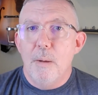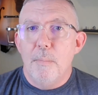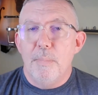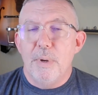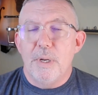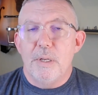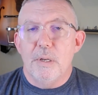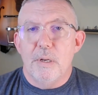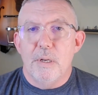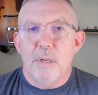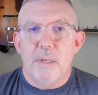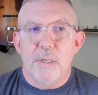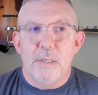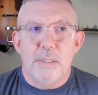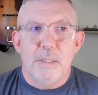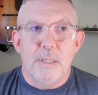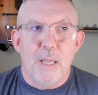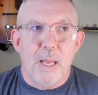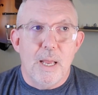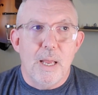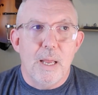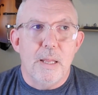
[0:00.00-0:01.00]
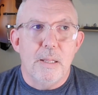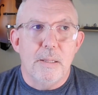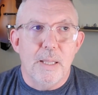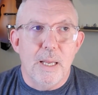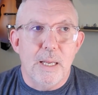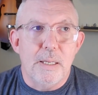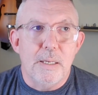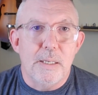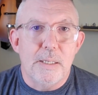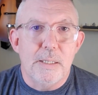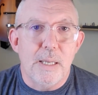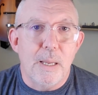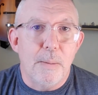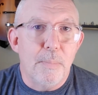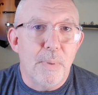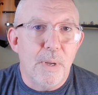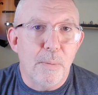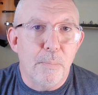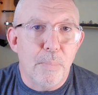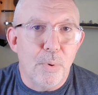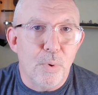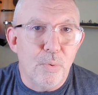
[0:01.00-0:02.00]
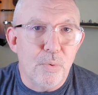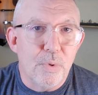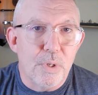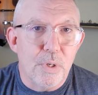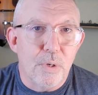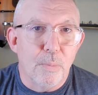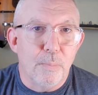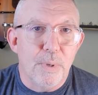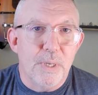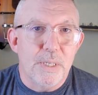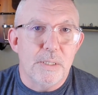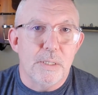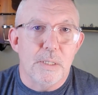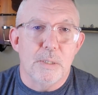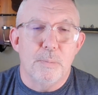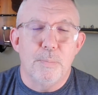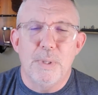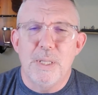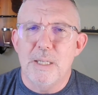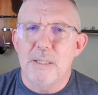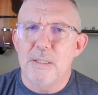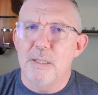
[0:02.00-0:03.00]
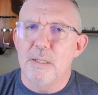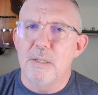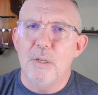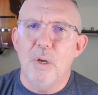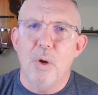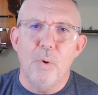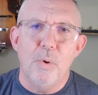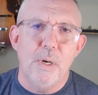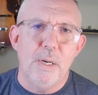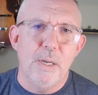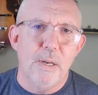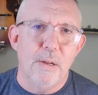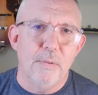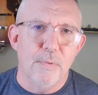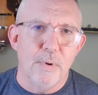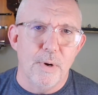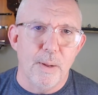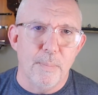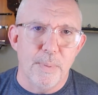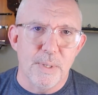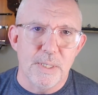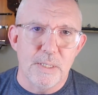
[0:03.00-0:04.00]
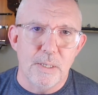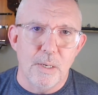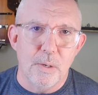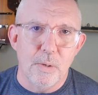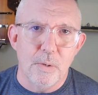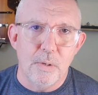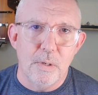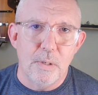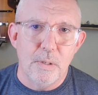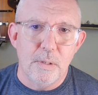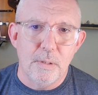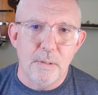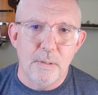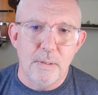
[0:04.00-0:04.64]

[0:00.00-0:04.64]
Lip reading: because that is a big boon to your business, but that's a totally different episode,